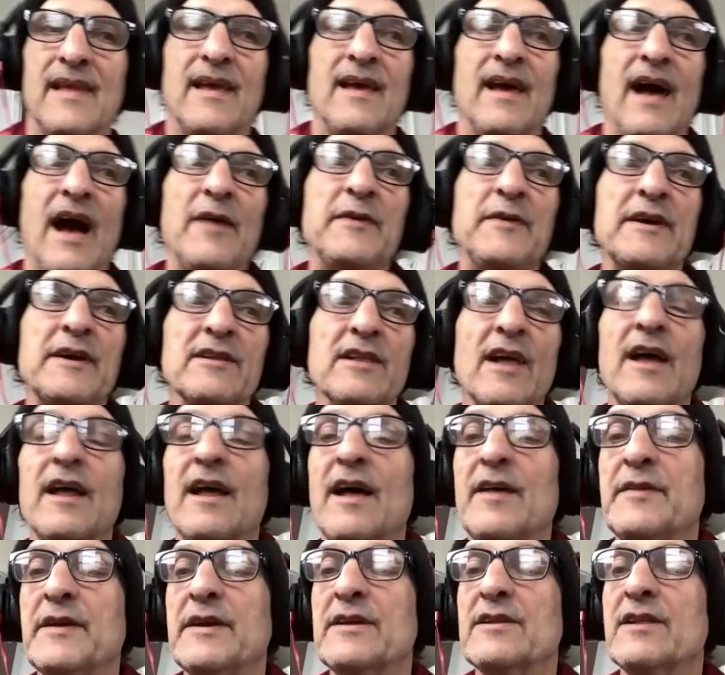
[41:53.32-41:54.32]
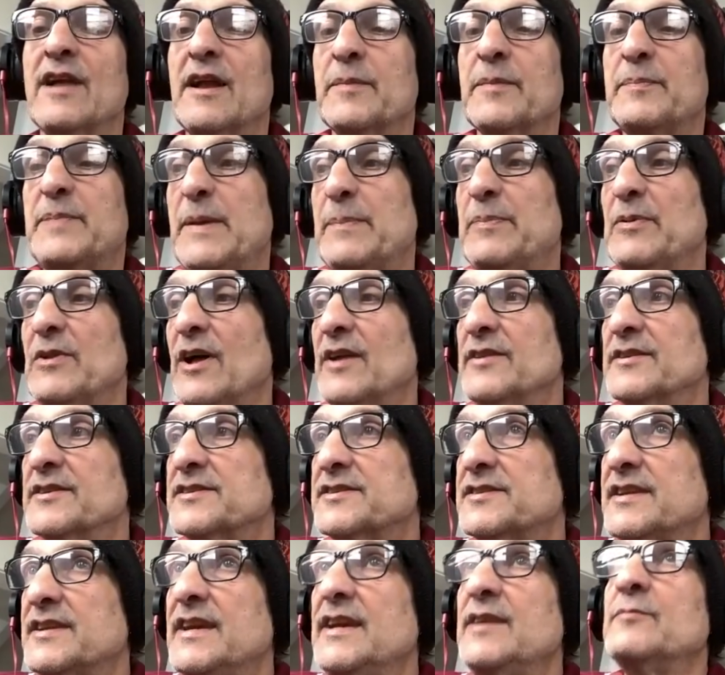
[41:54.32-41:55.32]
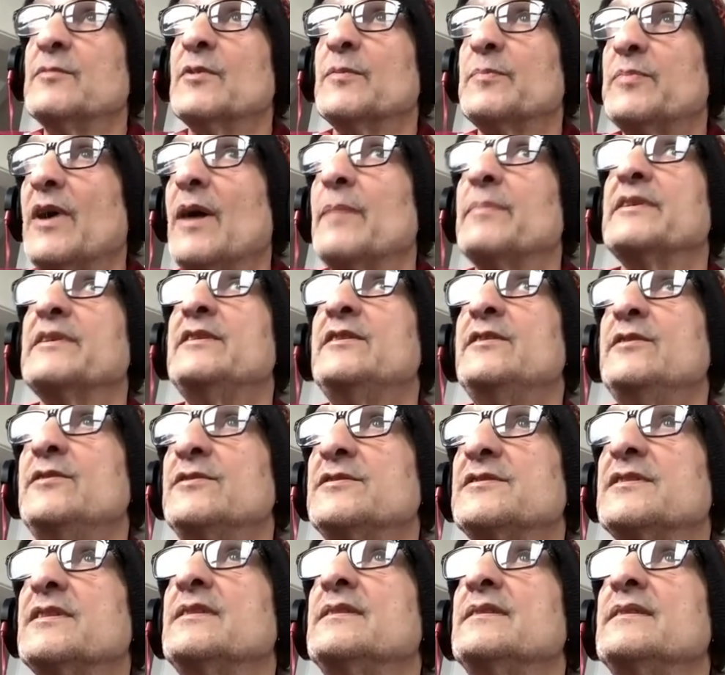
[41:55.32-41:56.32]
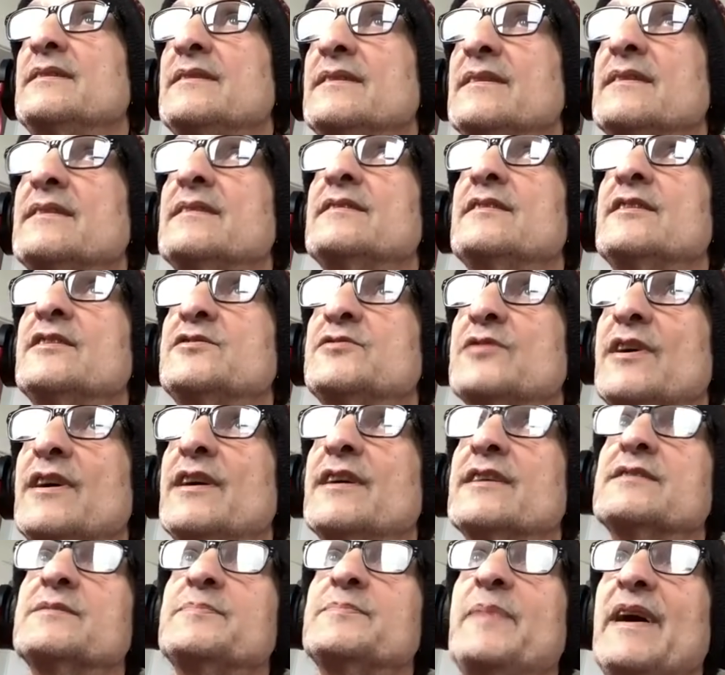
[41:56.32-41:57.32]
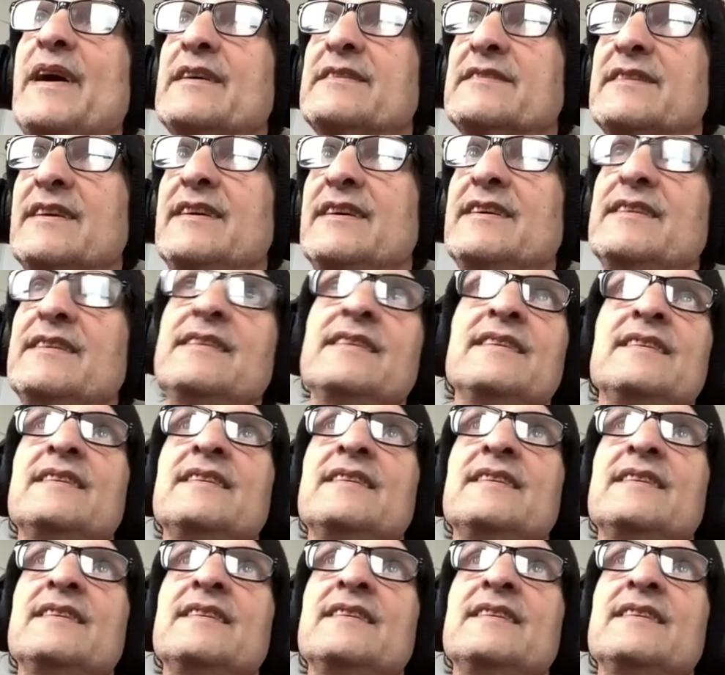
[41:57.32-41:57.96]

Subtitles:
I think a lot of people on the scene were probably using the drugs back then.